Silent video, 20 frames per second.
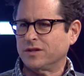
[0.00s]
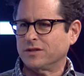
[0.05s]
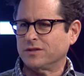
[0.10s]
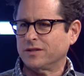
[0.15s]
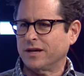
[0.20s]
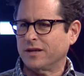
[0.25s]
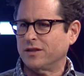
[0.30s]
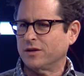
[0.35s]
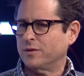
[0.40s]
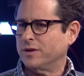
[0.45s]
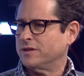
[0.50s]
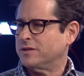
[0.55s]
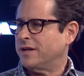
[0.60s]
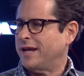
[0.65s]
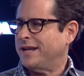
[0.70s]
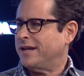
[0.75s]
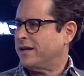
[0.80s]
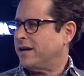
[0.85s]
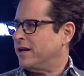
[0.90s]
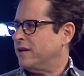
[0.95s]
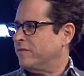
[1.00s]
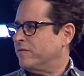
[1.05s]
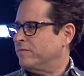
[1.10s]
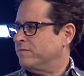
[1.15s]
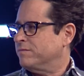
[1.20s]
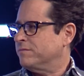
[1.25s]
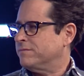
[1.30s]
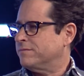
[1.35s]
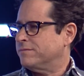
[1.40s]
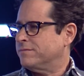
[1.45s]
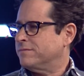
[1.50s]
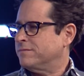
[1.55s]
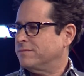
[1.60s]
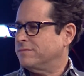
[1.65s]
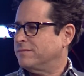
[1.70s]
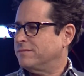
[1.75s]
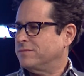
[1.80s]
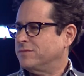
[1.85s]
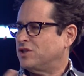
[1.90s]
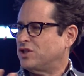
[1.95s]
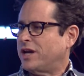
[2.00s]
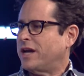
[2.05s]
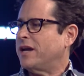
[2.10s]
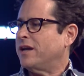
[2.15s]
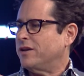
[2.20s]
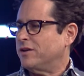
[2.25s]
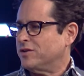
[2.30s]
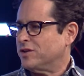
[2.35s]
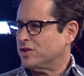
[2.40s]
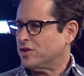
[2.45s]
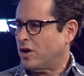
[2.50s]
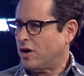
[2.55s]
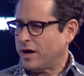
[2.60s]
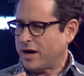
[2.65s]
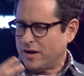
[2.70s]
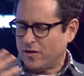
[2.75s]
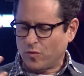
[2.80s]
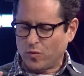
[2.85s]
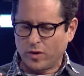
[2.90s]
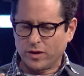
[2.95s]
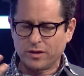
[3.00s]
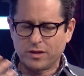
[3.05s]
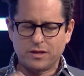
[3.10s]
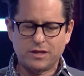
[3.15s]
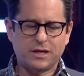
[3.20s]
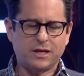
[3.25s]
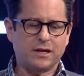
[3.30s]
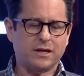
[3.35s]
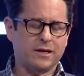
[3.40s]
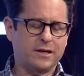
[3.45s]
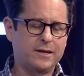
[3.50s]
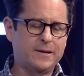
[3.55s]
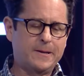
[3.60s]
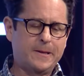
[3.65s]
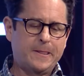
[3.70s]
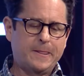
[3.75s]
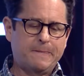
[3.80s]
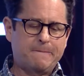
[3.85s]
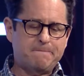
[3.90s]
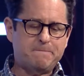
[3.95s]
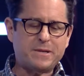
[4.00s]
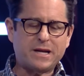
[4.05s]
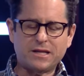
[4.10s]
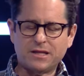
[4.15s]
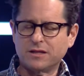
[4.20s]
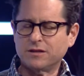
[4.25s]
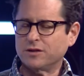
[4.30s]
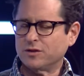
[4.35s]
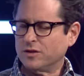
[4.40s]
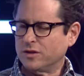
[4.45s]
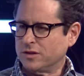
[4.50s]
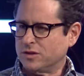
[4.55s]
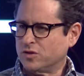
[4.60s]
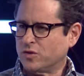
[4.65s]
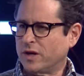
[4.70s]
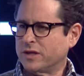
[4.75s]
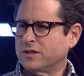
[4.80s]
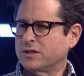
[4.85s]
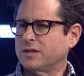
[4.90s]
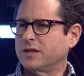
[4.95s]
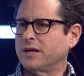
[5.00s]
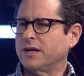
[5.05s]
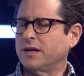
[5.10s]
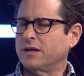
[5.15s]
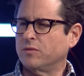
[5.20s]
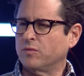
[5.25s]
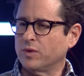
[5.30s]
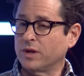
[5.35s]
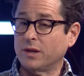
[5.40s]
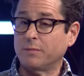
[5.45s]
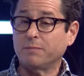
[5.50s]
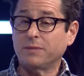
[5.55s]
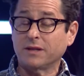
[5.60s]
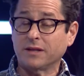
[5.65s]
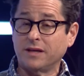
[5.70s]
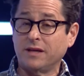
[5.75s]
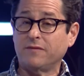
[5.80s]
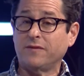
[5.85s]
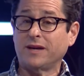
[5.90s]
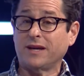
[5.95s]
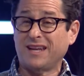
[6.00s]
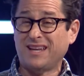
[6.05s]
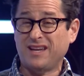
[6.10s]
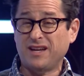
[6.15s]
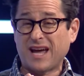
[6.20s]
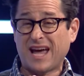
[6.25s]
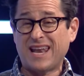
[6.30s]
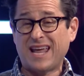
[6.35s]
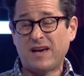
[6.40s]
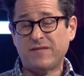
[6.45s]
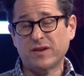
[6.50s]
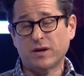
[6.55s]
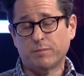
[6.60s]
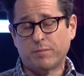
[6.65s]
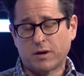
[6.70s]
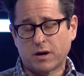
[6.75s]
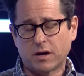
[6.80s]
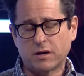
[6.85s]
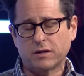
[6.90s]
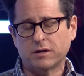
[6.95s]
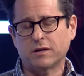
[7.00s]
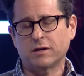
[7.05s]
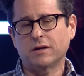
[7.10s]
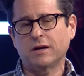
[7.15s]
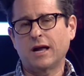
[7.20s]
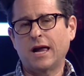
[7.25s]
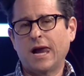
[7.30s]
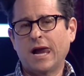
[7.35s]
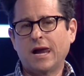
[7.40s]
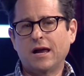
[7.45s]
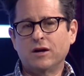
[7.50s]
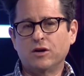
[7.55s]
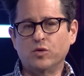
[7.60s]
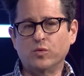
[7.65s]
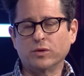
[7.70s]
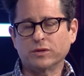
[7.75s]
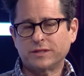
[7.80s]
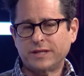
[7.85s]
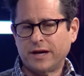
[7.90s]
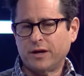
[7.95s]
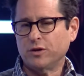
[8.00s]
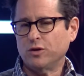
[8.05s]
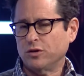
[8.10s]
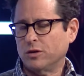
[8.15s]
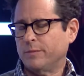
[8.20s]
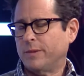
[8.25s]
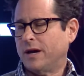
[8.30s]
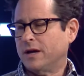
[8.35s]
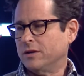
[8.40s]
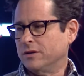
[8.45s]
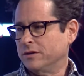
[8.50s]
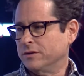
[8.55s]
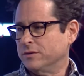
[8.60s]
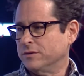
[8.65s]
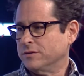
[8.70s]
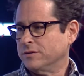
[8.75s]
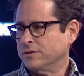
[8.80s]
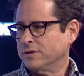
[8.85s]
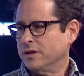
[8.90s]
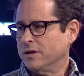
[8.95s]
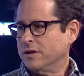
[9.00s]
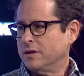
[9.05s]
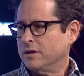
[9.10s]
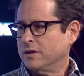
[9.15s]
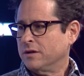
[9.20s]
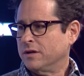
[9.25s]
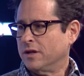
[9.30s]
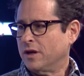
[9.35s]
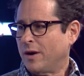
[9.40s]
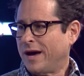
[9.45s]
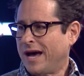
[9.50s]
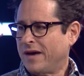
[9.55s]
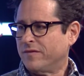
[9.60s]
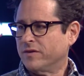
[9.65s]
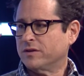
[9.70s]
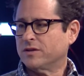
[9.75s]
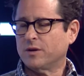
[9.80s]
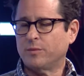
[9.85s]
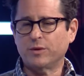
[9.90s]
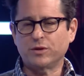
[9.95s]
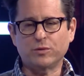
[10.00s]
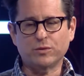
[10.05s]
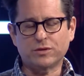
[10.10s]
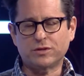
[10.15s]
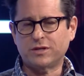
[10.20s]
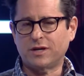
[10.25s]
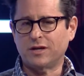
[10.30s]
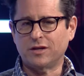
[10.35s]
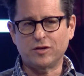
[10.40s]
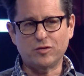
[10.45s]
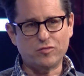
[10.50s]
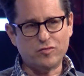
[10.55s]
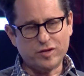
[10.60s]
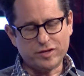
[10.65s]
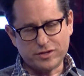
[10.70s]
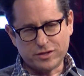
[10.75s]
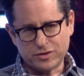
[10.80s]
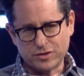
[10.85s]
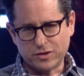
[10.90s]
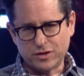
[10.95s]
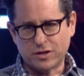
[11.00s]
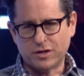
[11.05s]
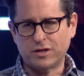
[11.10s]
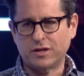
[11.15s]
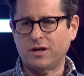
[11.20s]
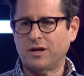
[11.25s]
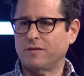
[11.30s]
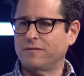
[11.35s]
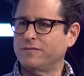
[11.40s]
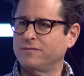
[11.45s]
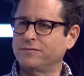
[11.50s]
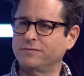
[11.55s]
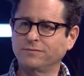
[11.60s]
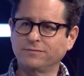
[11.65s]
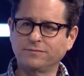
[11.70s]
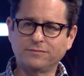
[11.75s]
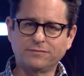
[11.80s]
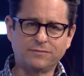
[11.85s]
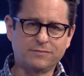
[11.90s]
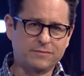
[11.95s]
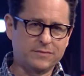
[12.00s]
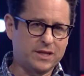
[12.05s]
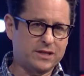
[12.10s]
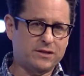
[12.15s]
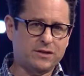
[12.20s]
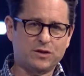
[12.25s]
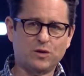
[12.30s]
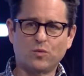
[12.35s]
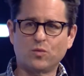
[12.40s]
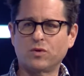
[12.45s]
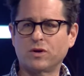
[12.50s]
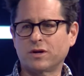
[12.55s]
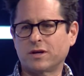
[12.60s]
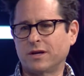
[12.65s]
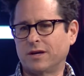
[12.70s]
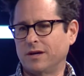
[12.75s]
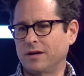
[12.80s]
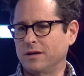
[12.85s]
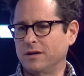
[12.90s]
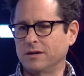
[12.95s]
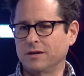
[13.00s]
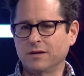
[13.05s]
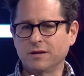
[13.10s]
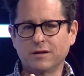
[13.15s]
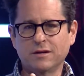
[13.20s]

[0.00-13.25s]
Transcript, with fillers: it's like there isn't any kind of change. It's all yeah. kind of one thing. But I think that the trust thing and really believing and, he, and having a partner who will tell you the bad news, you know, having someone who will say to you, this isn't good enough, this isn't working,